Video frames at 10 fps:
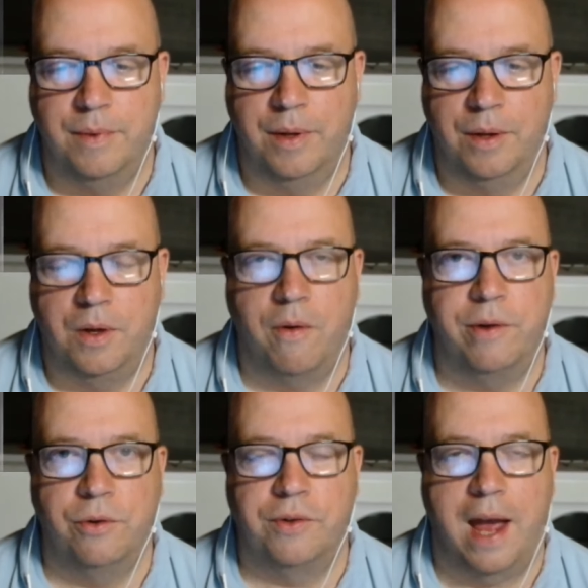
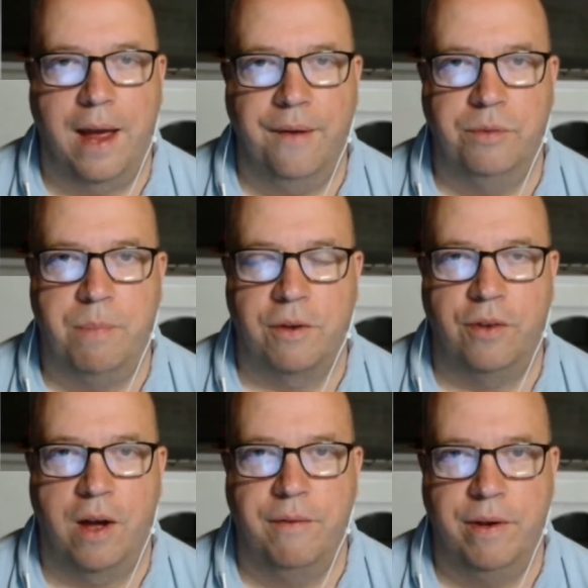Corridors, caves, polished
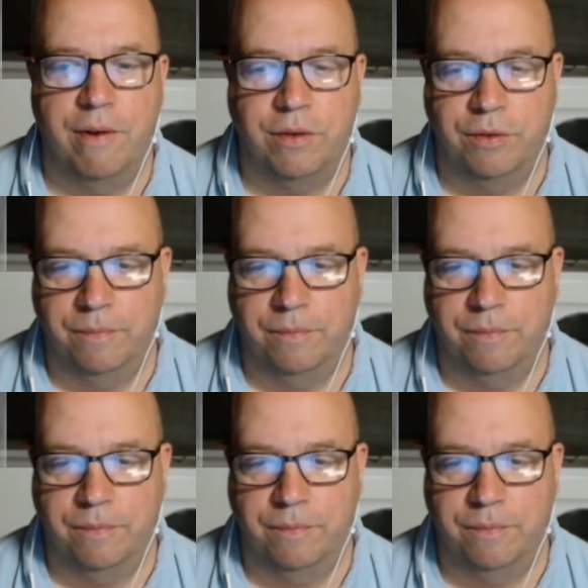diamond rocks.